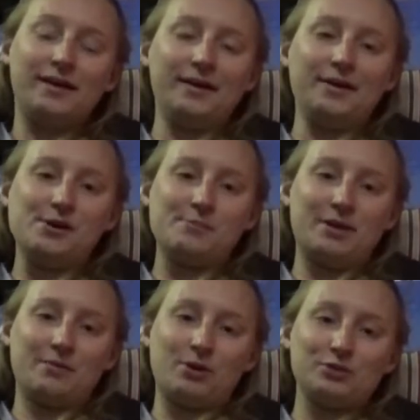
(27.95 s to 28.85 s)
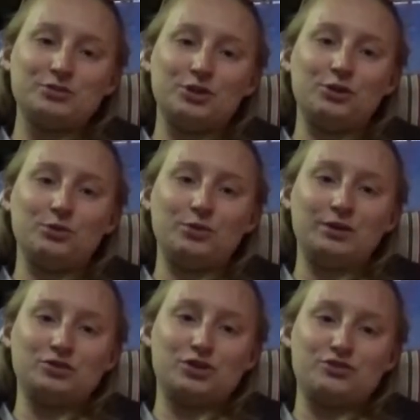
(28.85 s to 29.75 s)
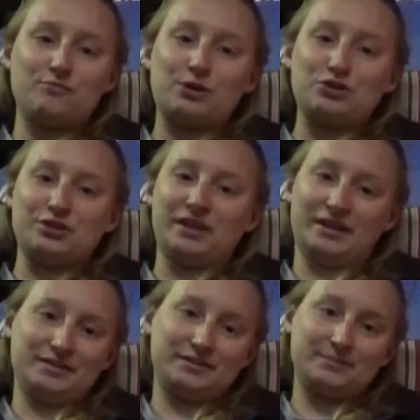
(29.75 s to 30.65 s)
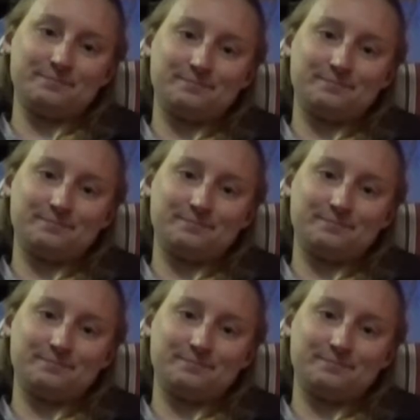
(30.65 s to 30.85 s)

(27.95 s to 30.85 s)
and I'm also in charge of merchandise.